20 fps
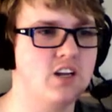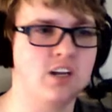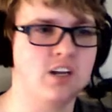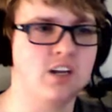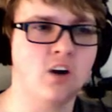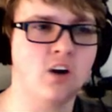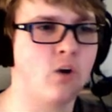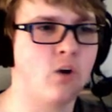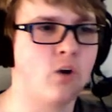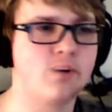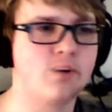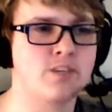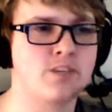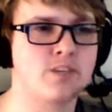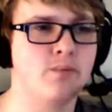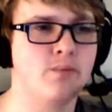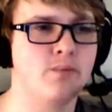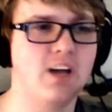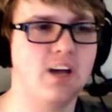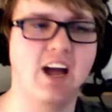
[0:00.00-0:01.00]

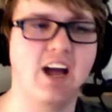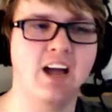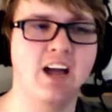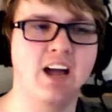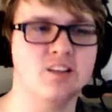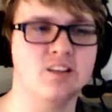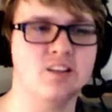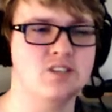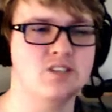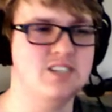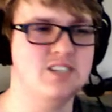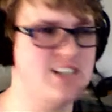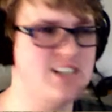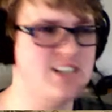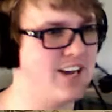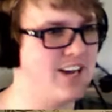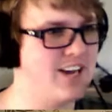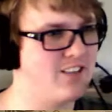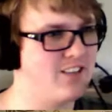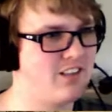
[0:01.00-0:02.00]
heroism, and
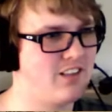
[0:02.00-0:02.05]
death.